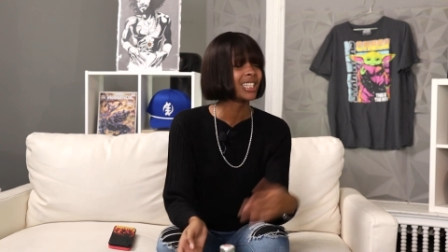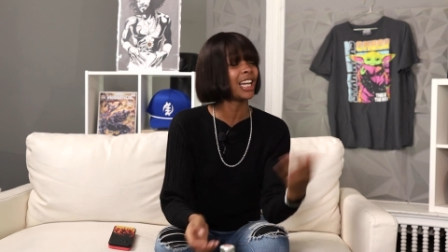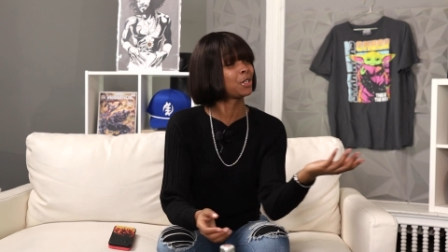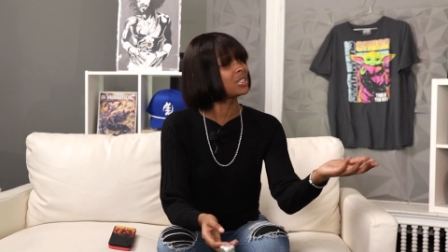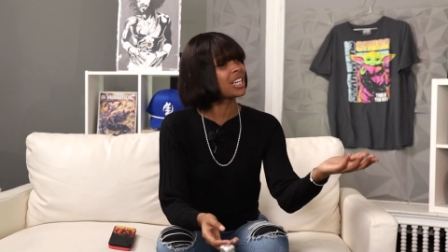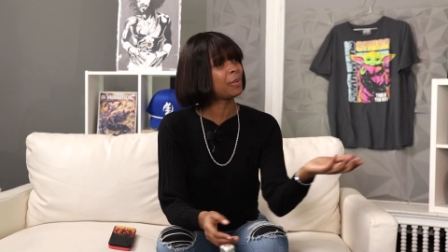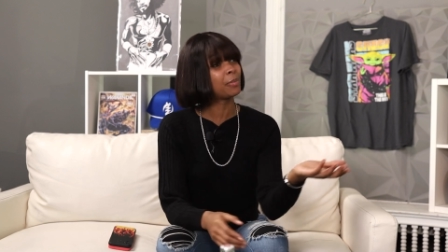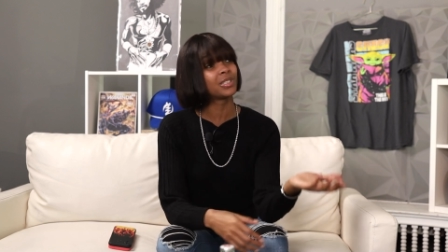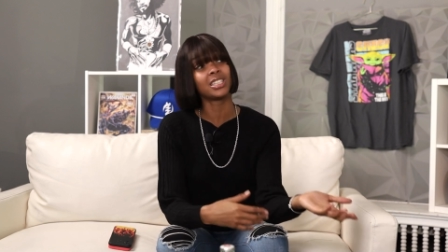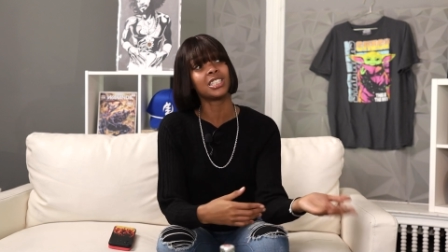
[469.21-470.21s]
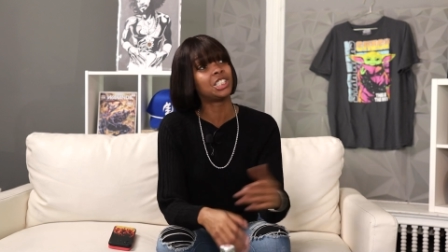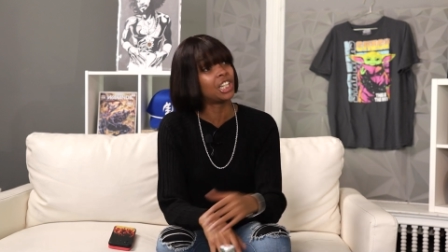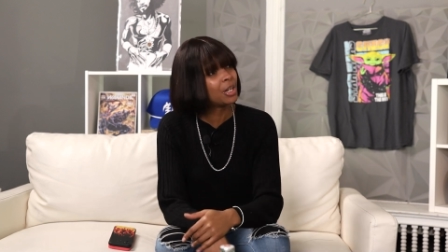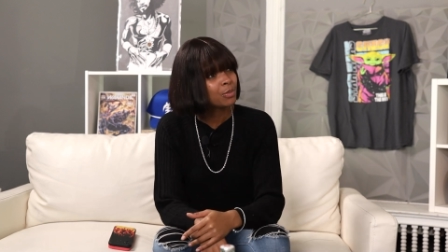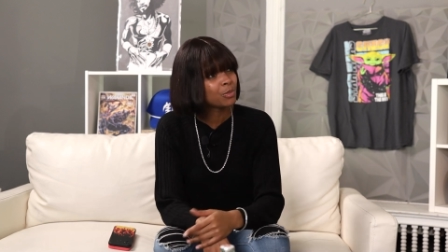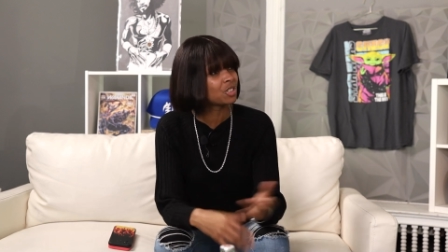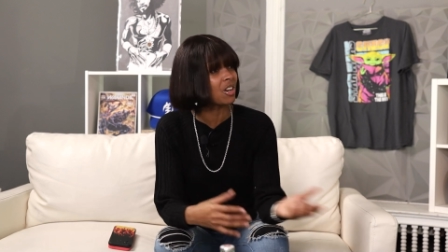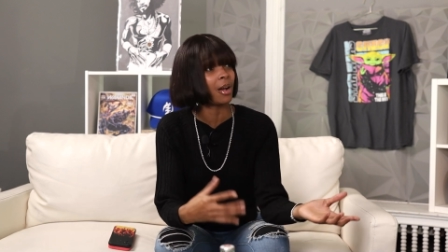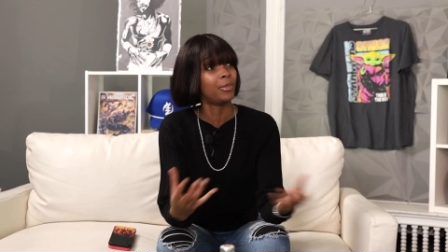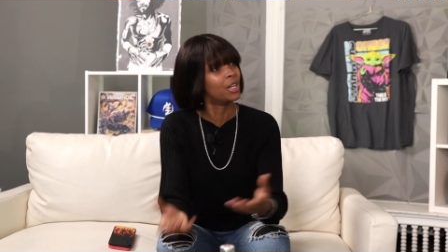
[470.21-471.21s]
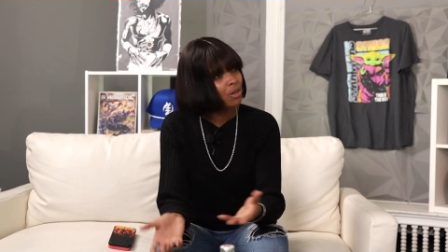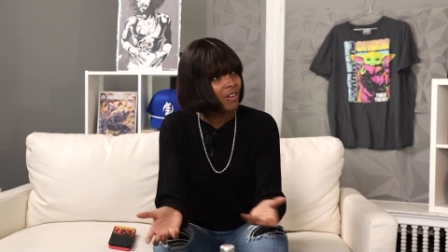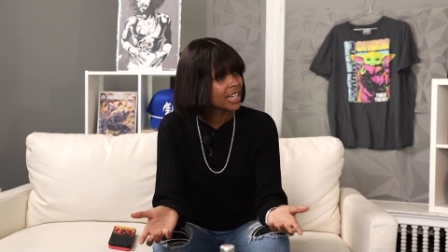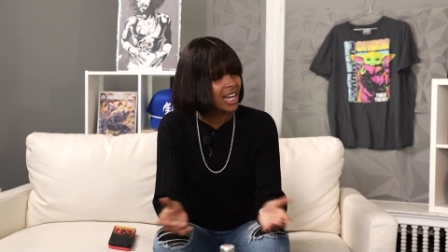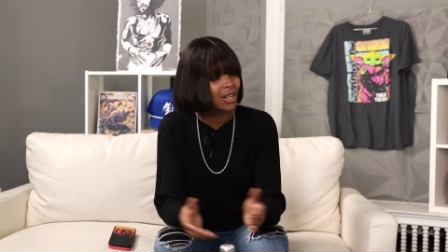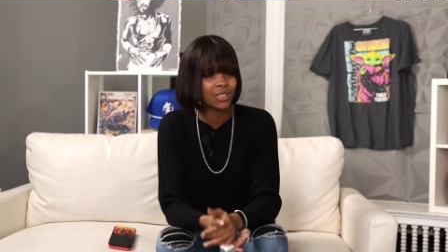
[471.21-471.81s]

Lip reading: Like you said, people is in the gym. We trying to build right now.